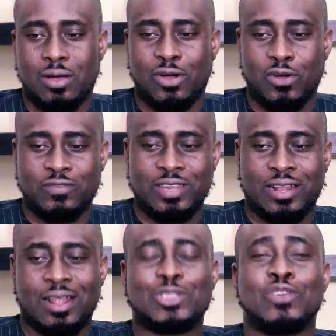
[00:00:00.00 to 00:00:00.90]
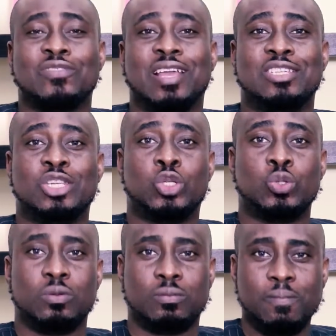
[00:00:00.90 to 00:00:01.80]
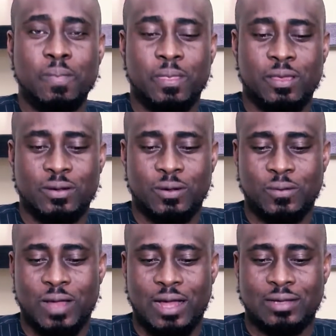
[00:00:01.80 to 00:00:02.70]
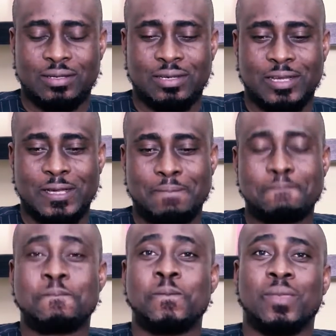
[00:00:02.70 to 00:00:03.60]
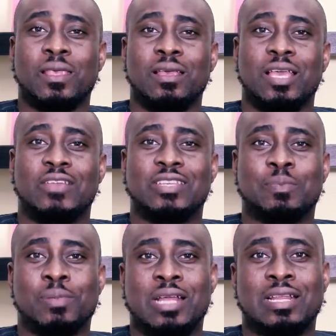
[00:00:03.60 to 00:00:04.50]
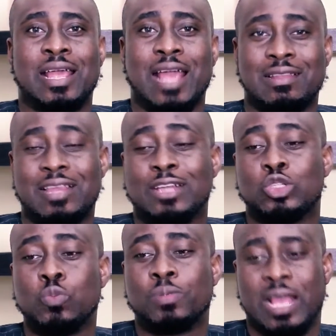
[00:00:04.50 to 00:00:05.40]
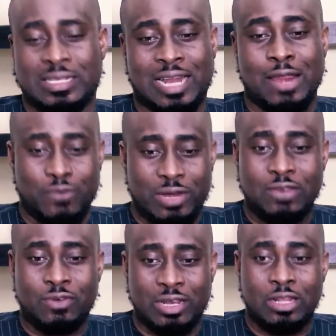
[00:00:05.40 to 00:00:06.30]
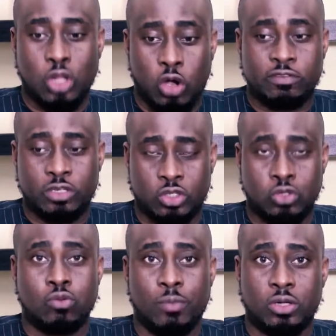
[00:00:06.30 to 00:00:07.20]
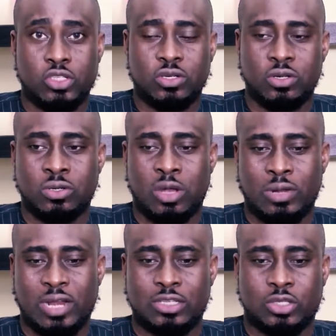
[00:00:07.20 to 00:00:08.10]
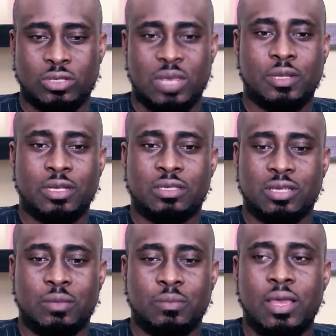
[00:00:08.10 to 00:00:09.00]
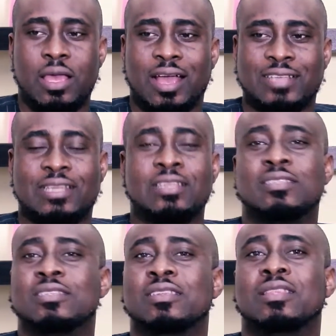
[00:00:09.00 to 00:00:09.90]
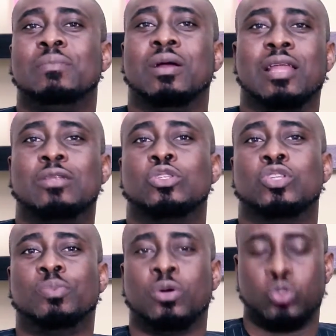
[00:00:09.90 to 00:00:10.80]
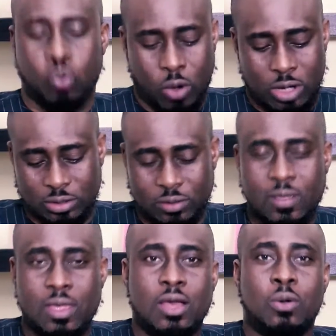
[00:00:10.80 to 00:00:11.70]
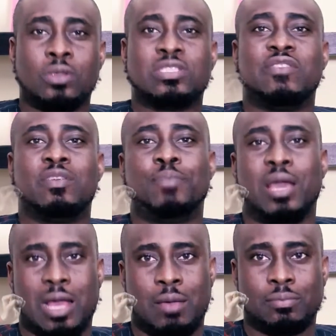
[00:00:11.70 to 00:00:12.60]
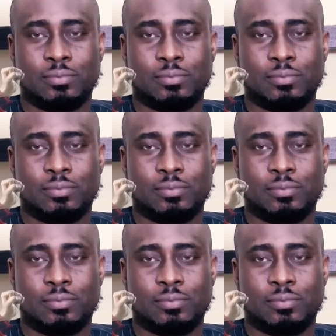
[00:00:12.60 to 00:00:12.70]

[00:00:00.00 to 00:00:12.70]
of the class of '92, you know, and it is a player that there are two players that I really loved so much, you know, that when I saw them in the team, I said, this is the team I'd like to support. One was David Beckham,